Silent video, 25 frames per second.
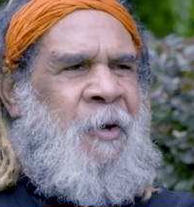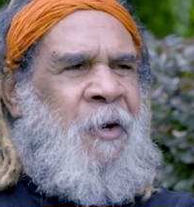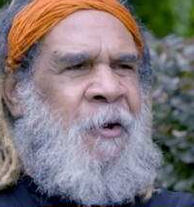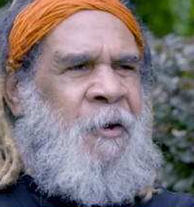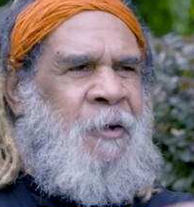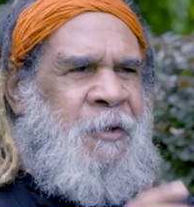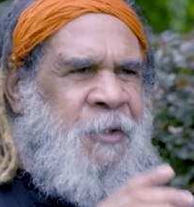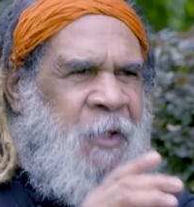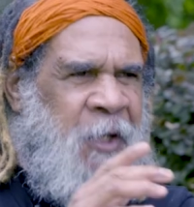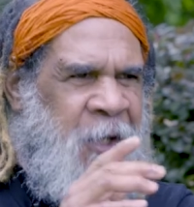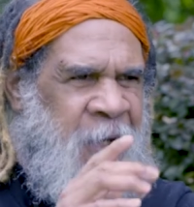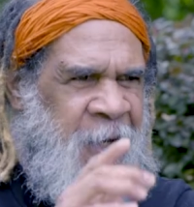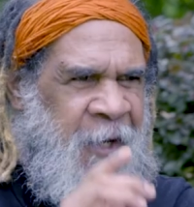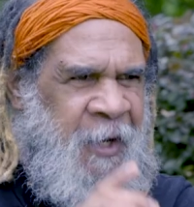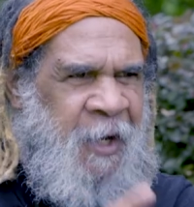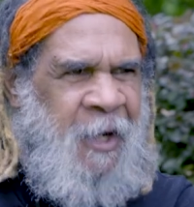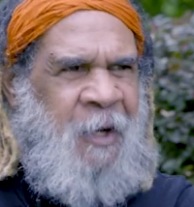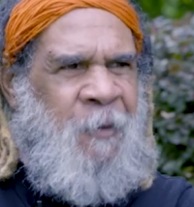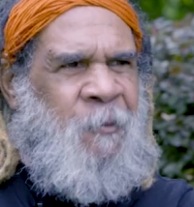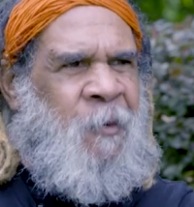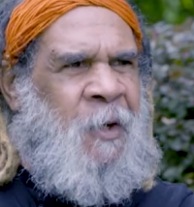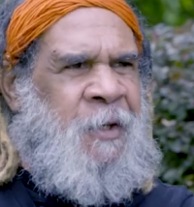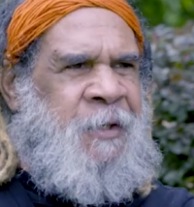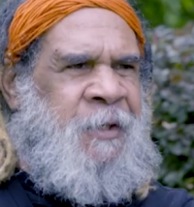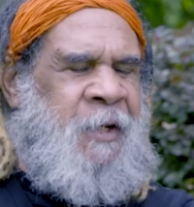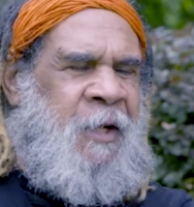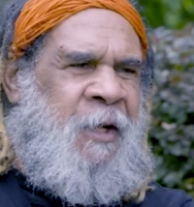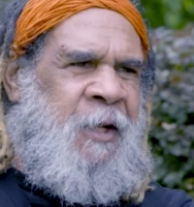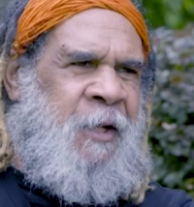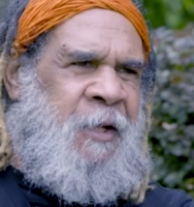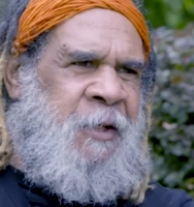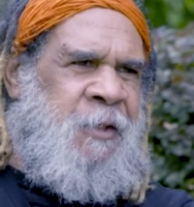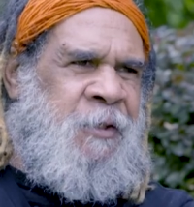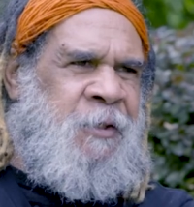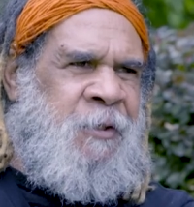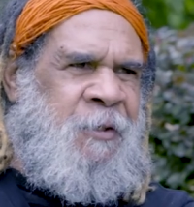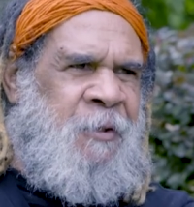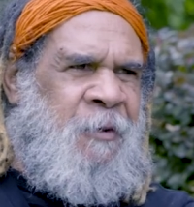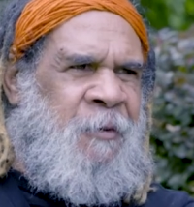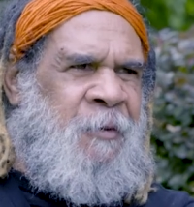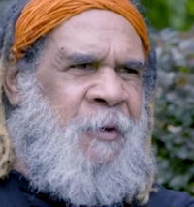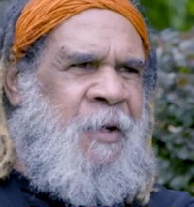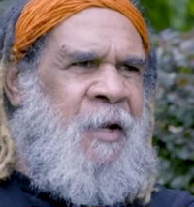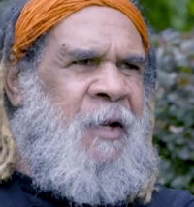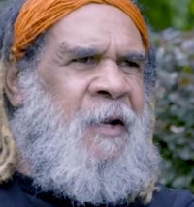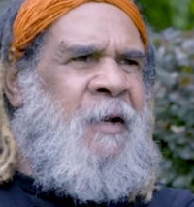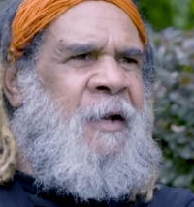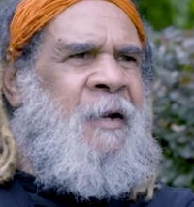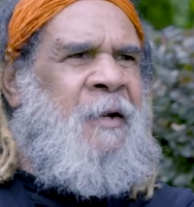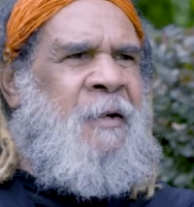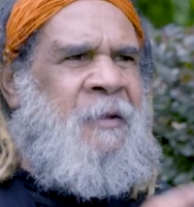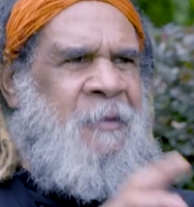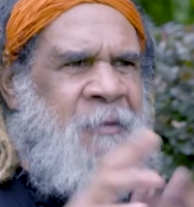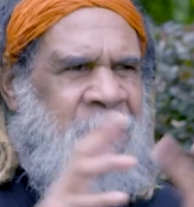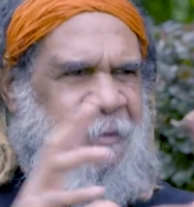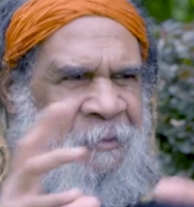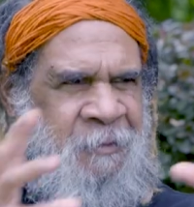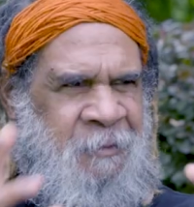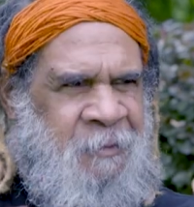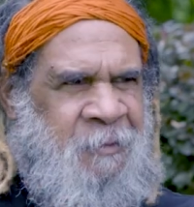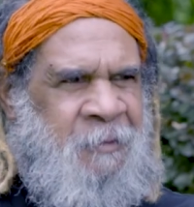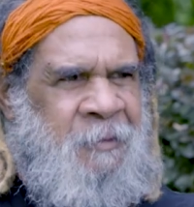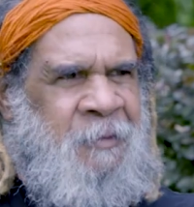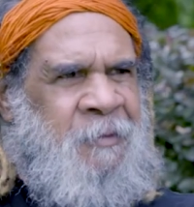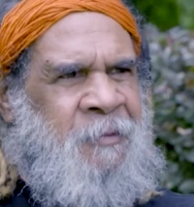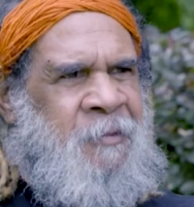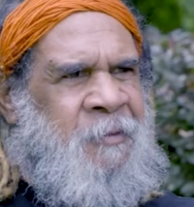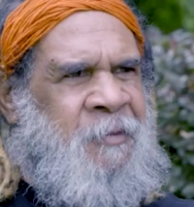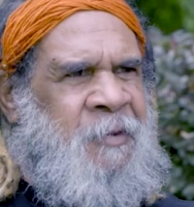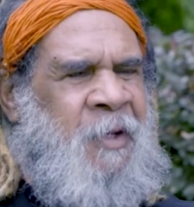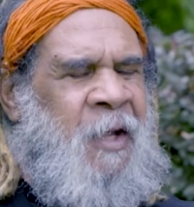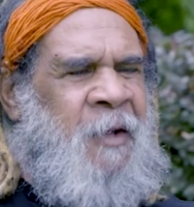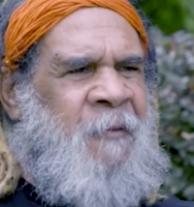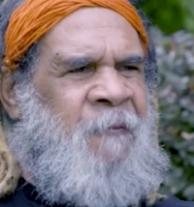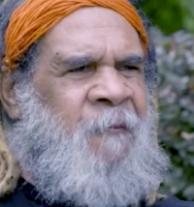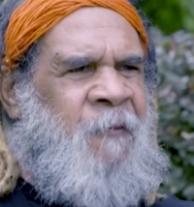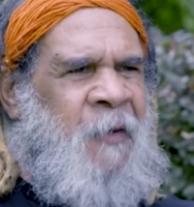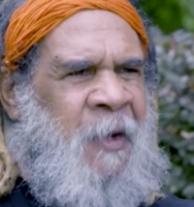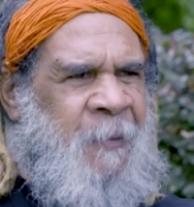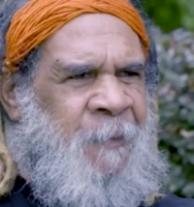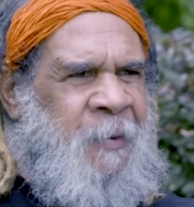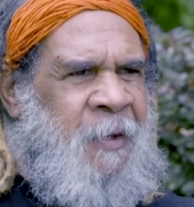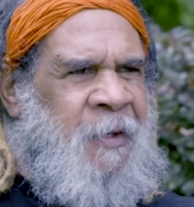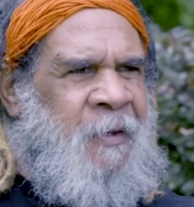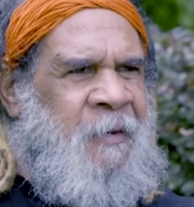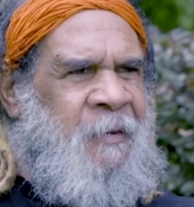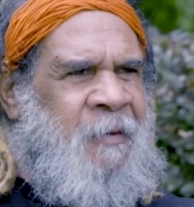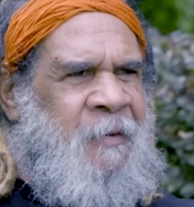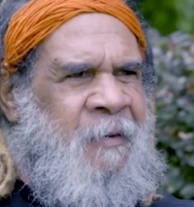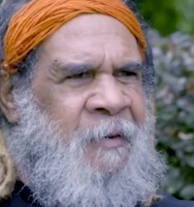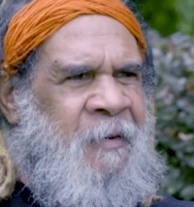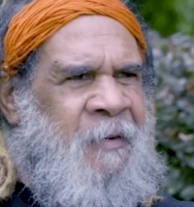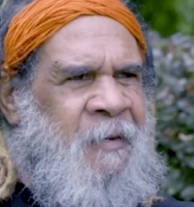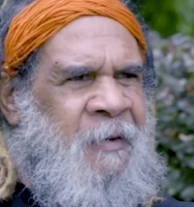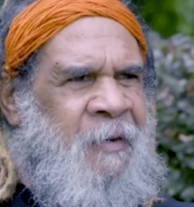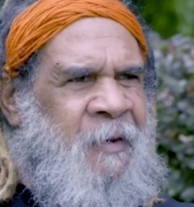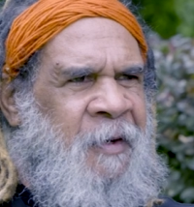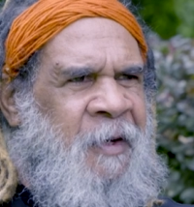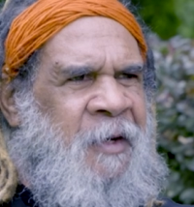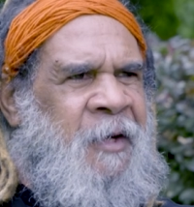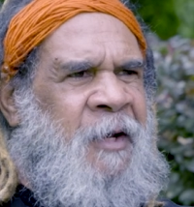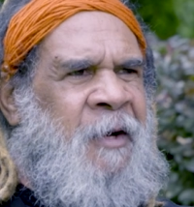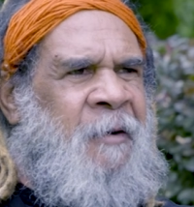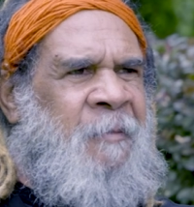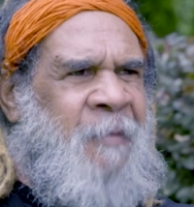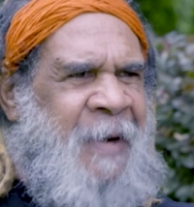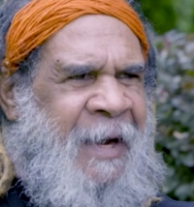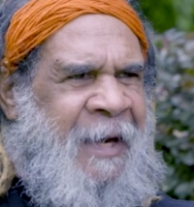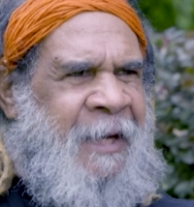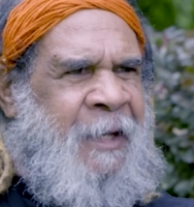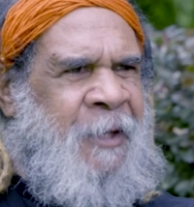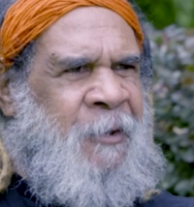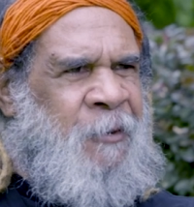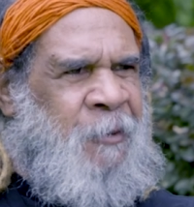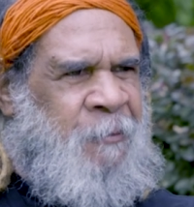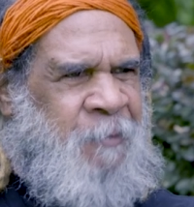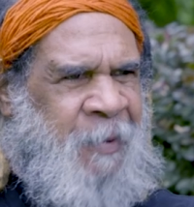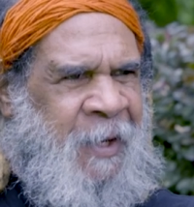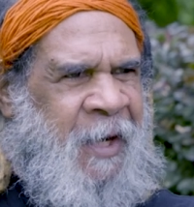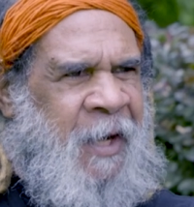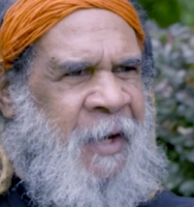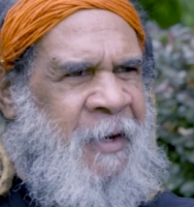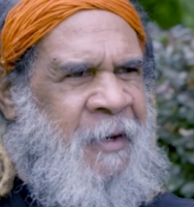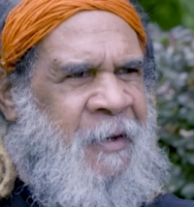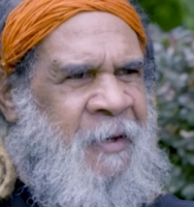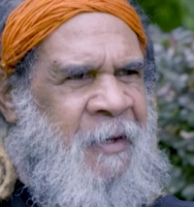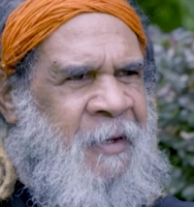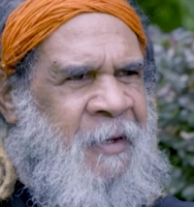Because I know once they get a story, they'll flip it and it'll make it look bad.